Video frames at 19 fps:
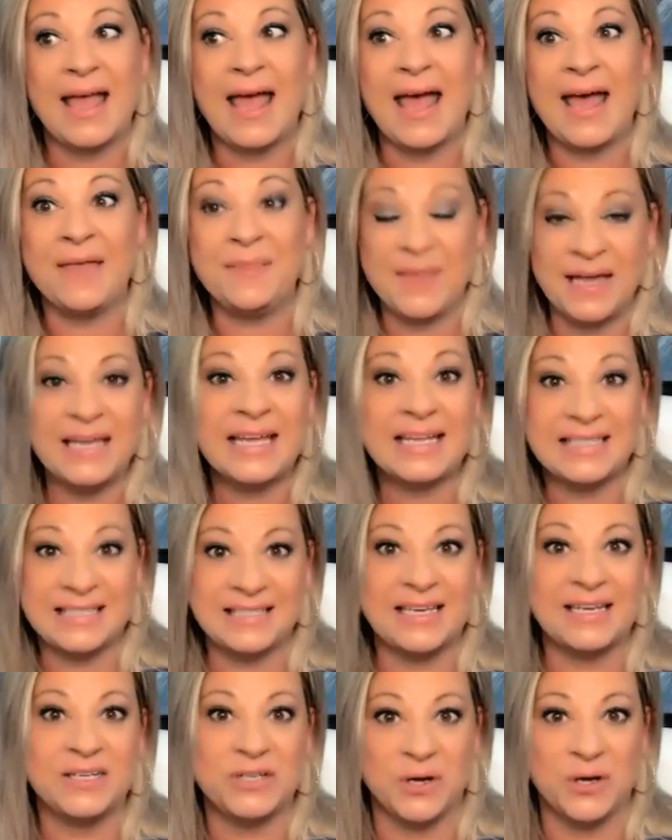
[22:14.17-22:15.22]
and then get
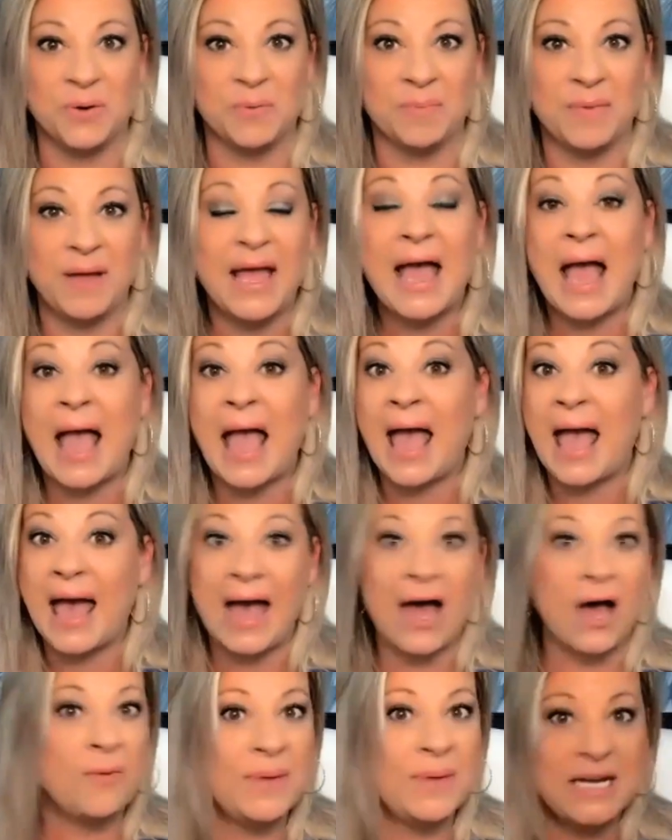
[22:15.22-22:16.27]
sent home?
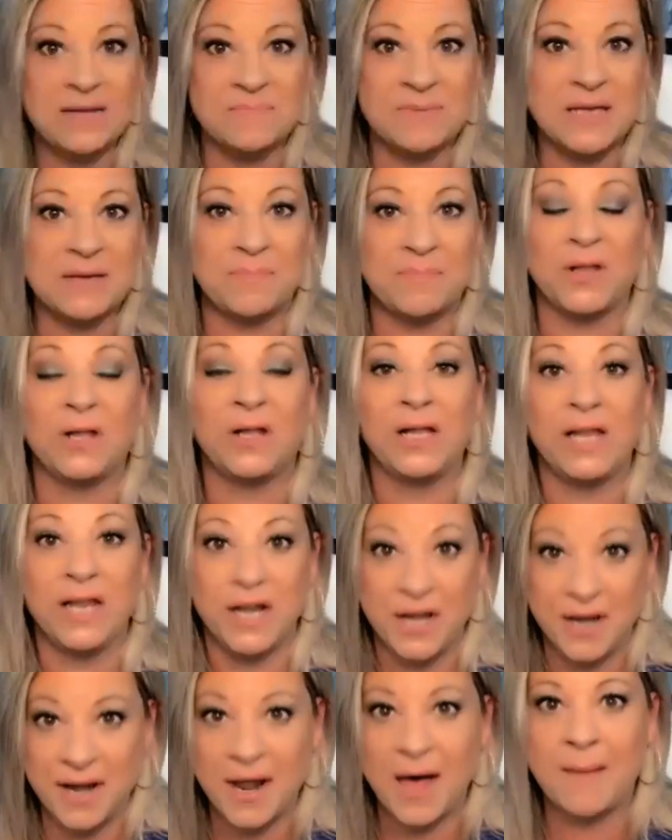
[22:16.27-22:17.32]
How many people?
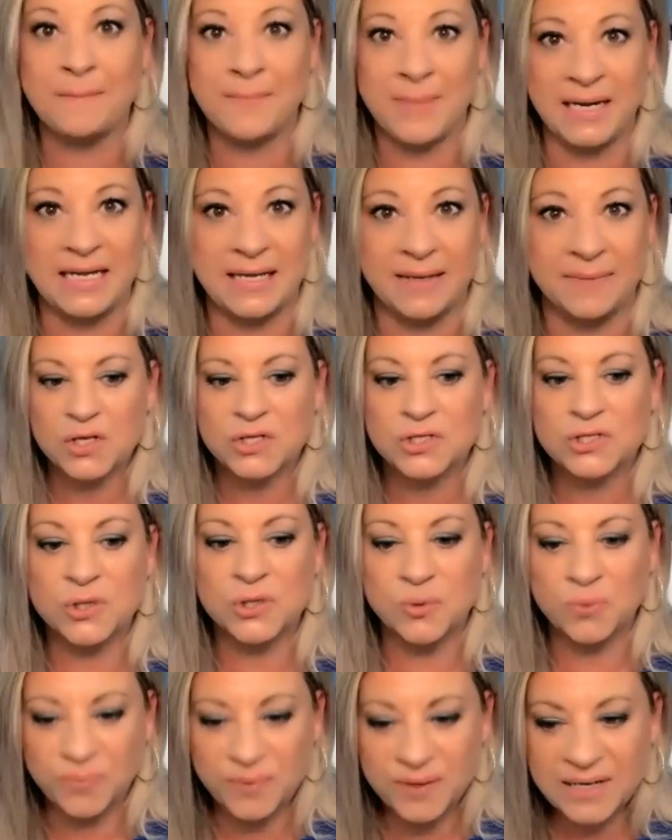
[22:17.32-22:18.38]
Not many. So
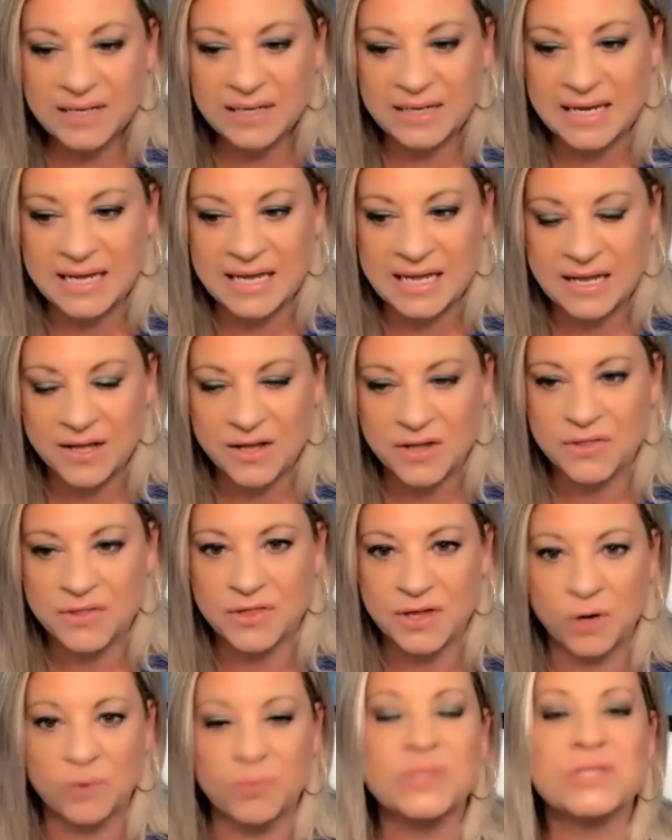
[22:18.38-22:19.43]
really,
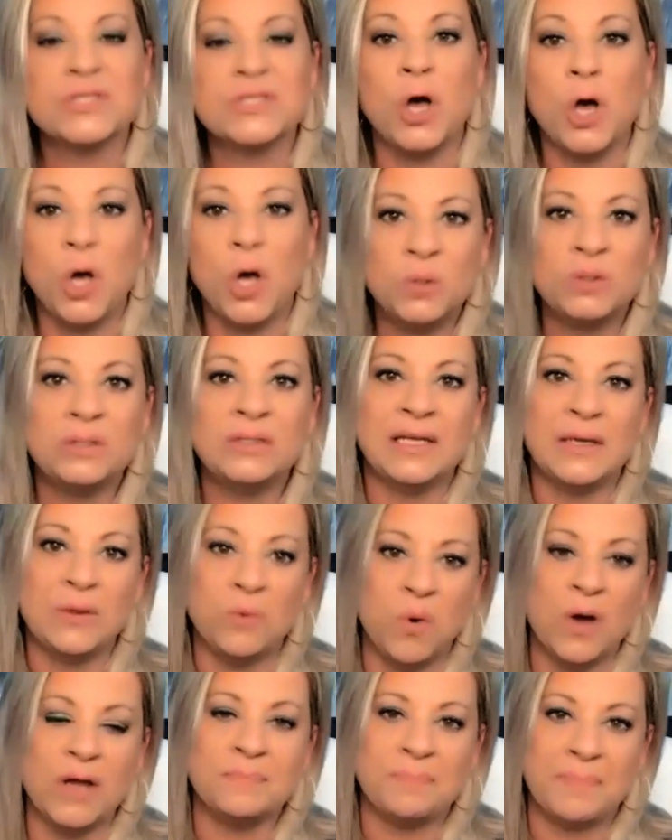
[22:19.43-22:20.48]
there was only
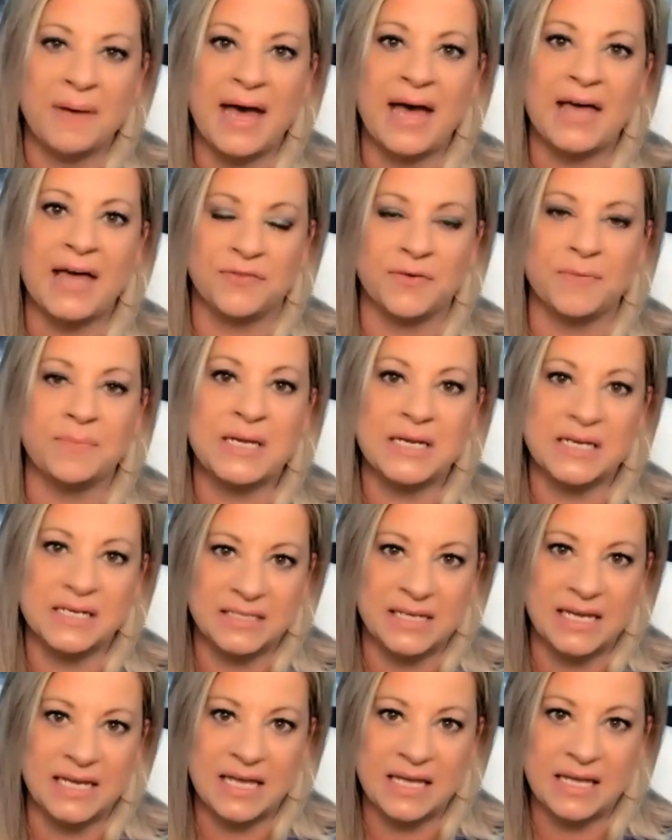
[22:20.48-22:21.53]
one path for me to
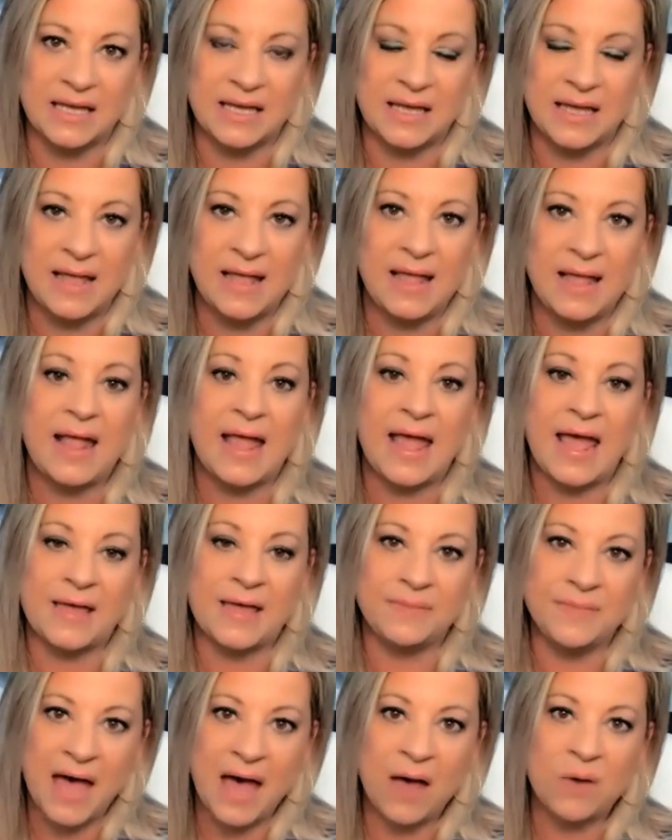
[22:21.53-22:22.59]
take.
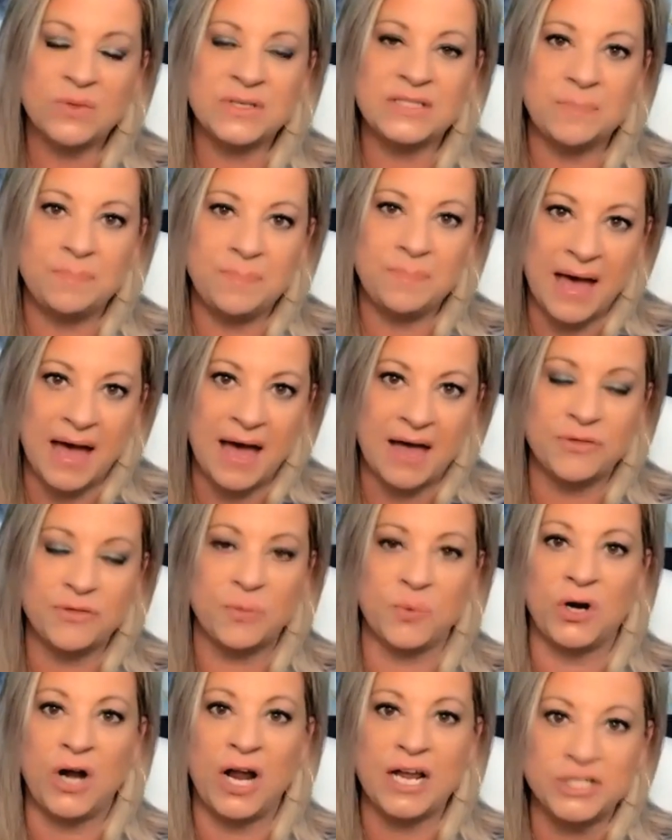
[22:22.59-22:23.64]
And that was the path
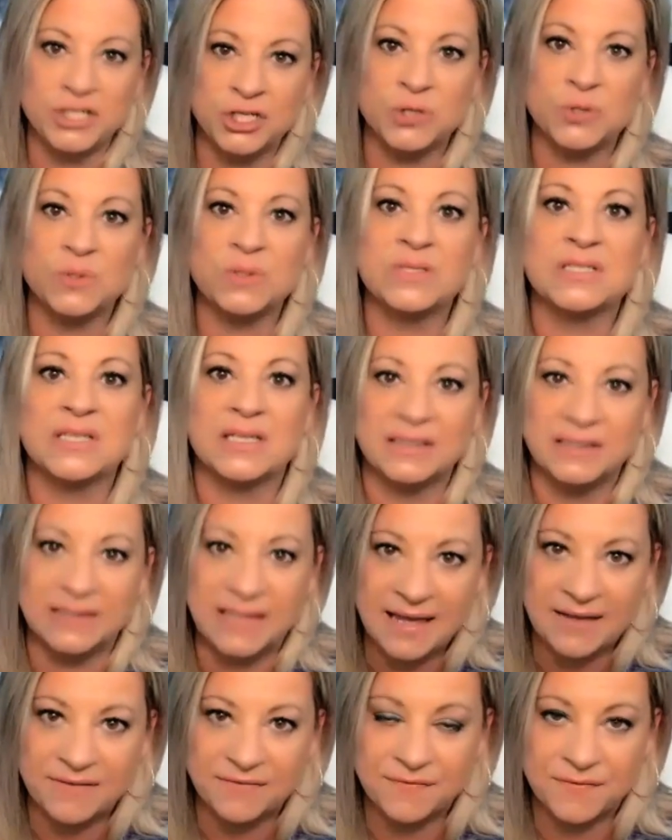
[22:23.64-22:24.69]
where I choose
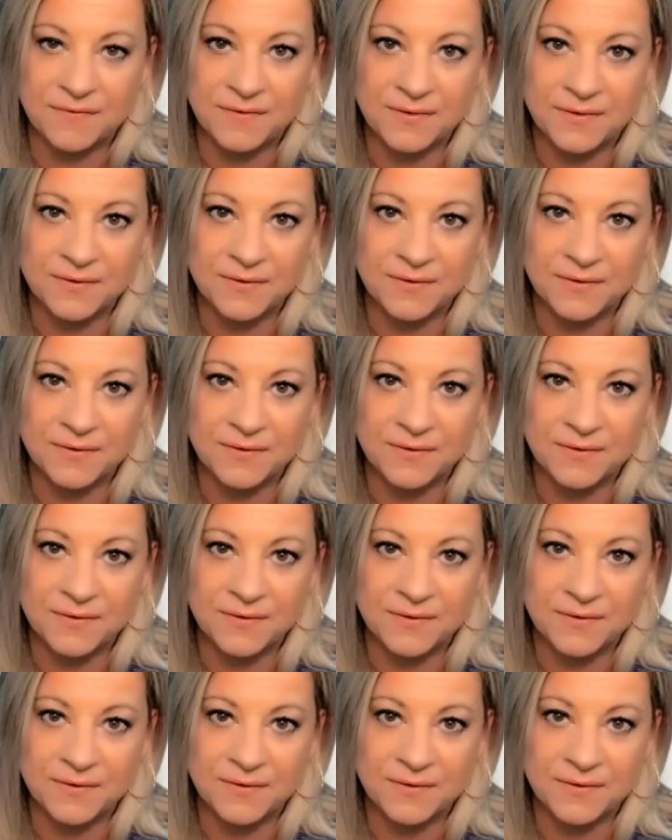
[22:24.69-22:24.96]
life.